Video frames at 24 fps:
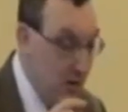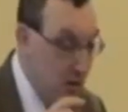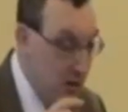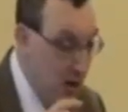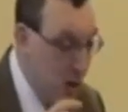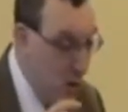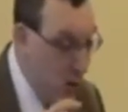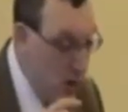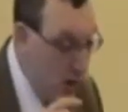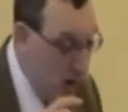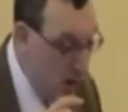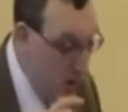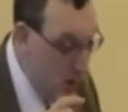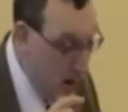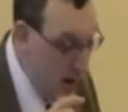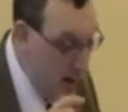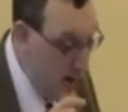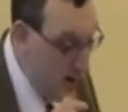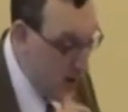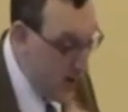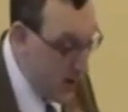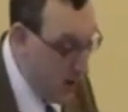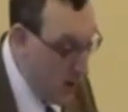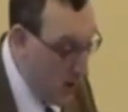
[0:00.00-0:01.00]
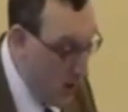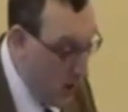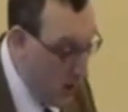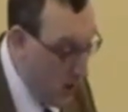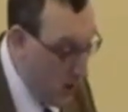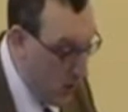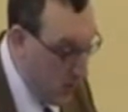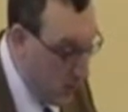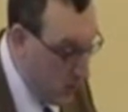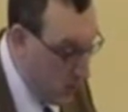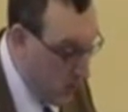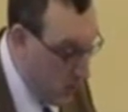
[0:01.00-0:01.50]
the only way that
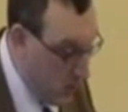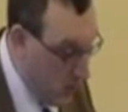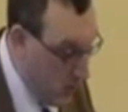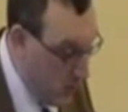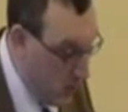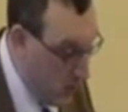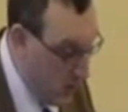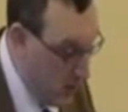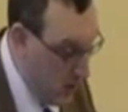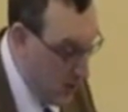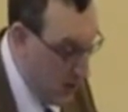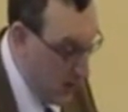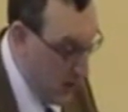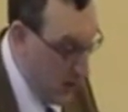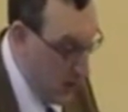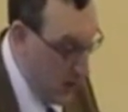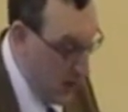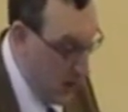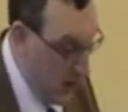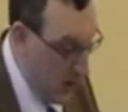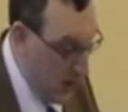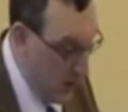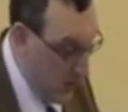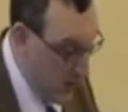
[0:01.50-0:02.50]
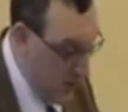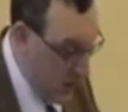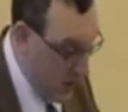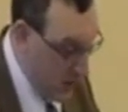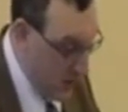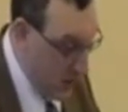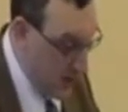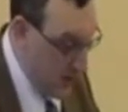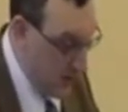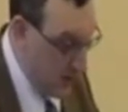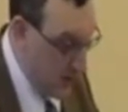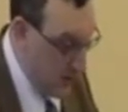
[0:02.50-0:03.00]
God could have
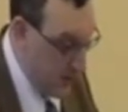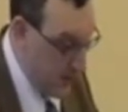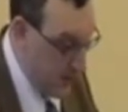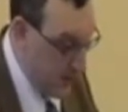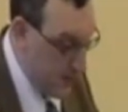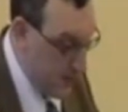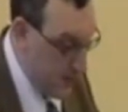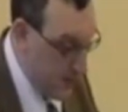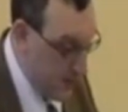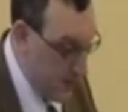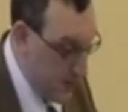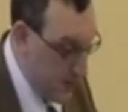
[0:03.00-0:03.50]
done